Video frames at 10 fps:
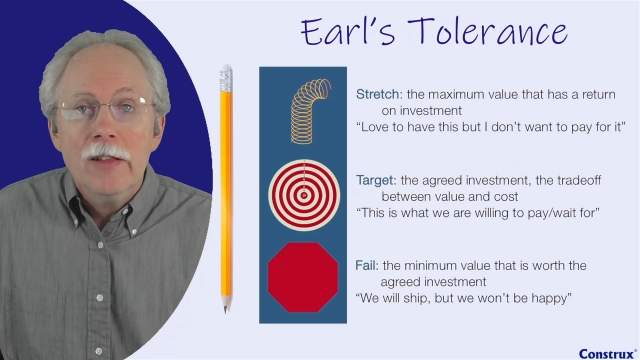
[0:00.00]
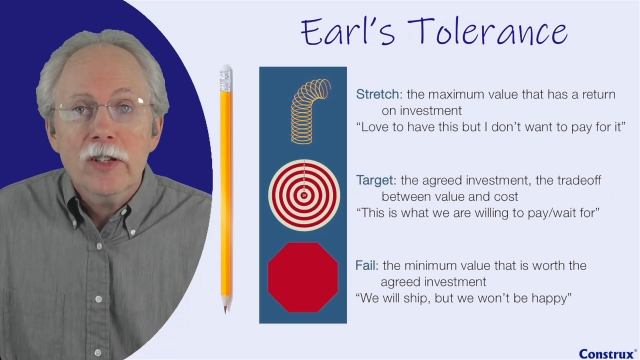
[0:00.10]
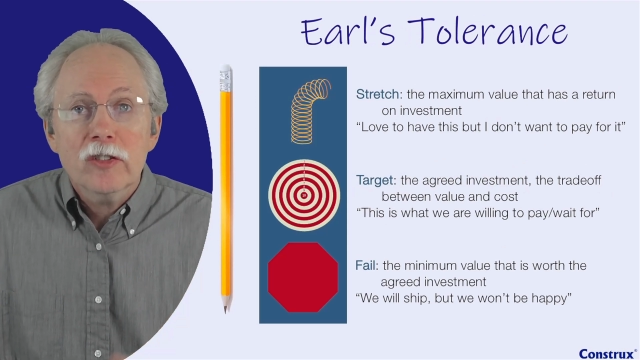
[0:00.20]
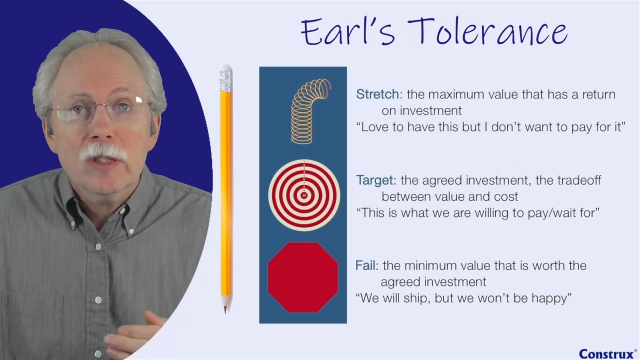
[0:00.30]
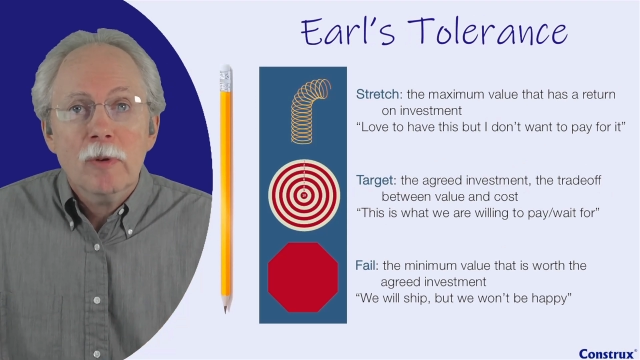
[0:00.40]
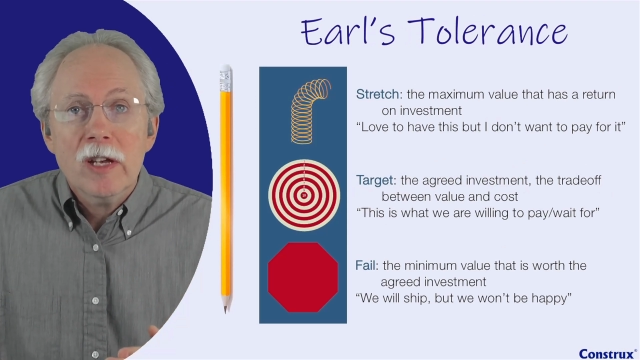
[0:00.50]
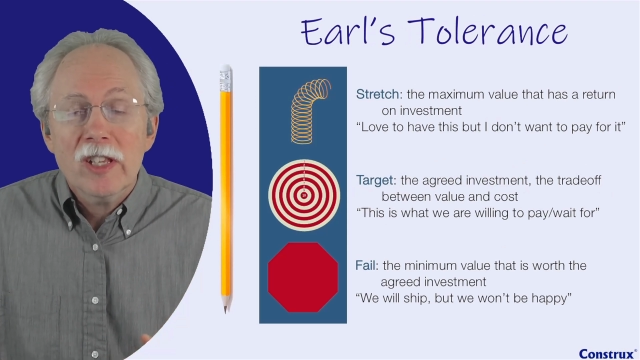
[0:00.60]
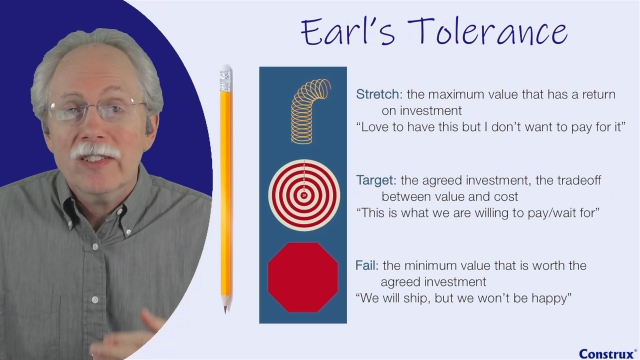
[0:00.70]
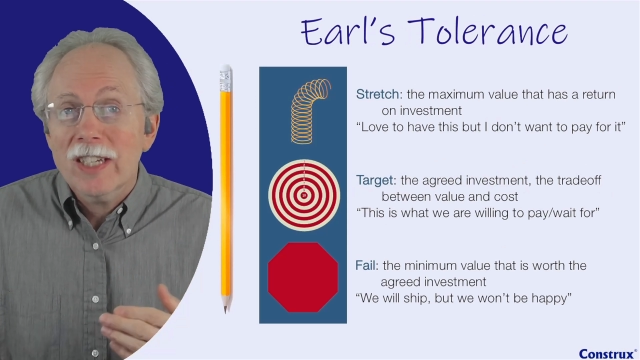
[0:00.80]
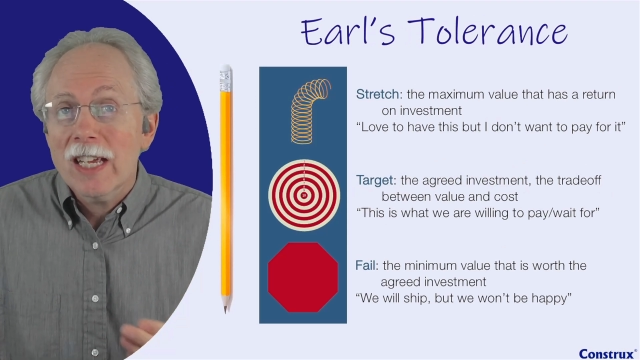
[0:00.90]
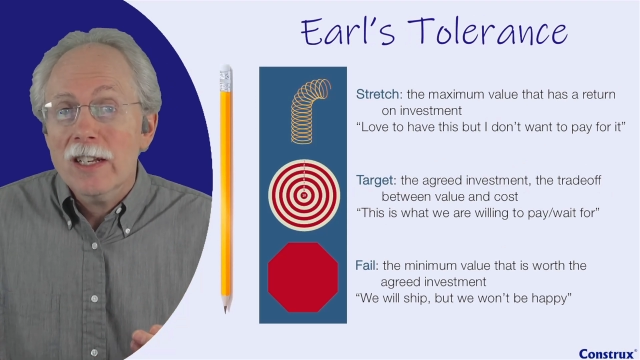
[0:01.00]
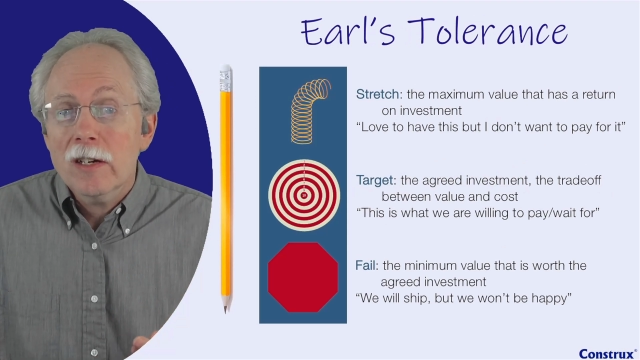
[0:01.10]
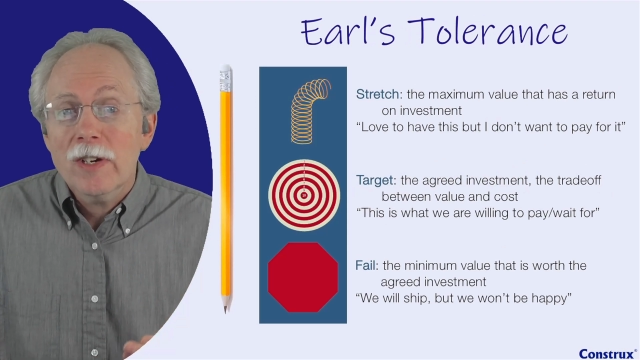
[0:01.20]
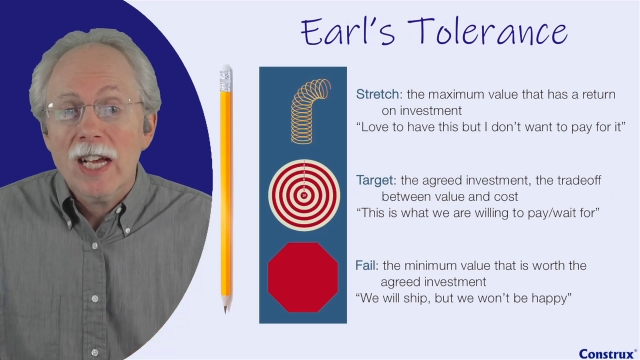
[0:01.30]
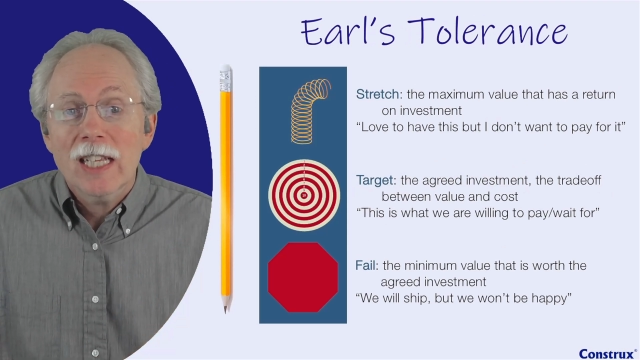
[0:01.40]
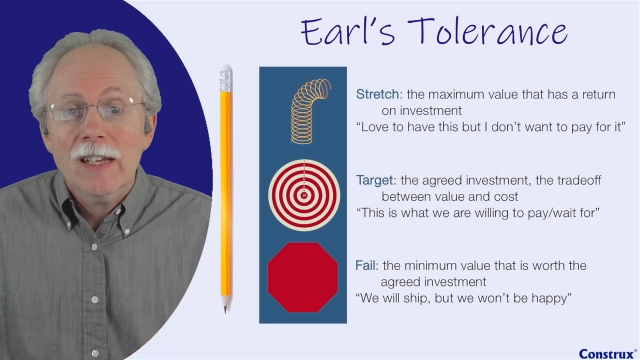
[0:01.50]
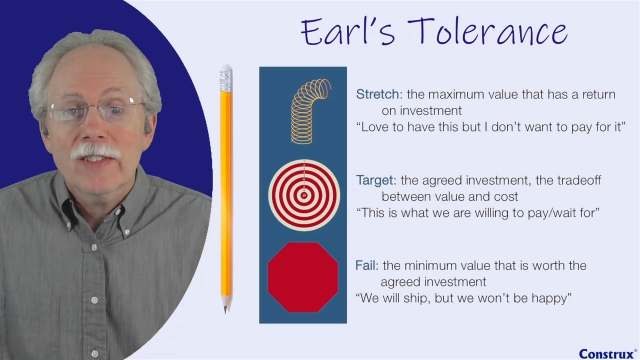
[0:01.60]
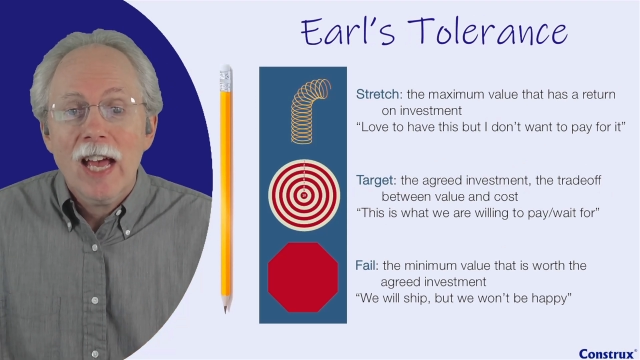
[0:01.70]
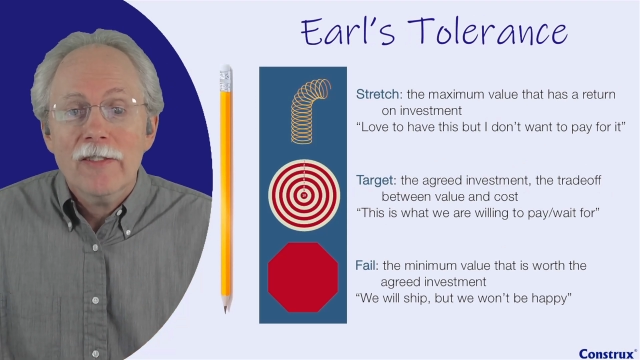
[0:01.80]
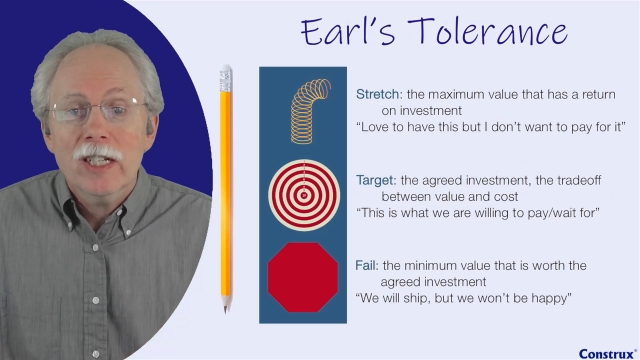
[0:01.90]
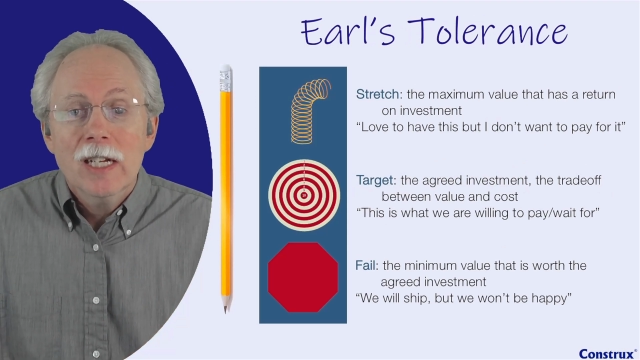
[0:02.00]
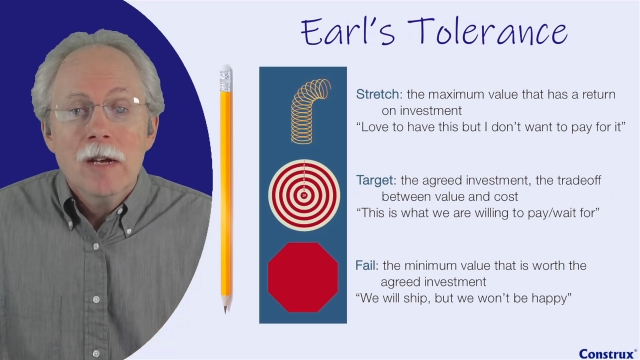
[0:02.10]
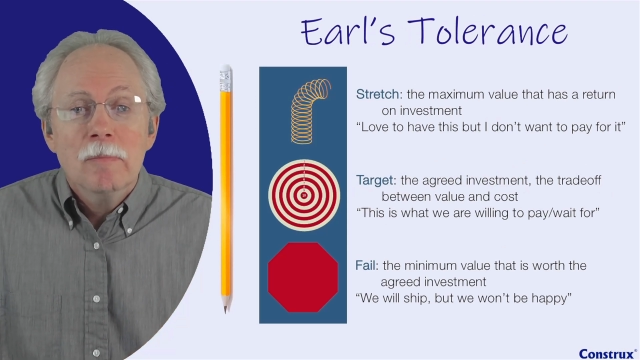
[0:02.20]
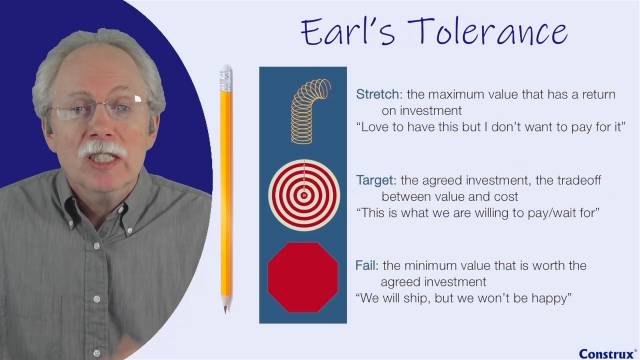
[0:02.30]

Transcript: And this is the point they say, you know what, I love to have it,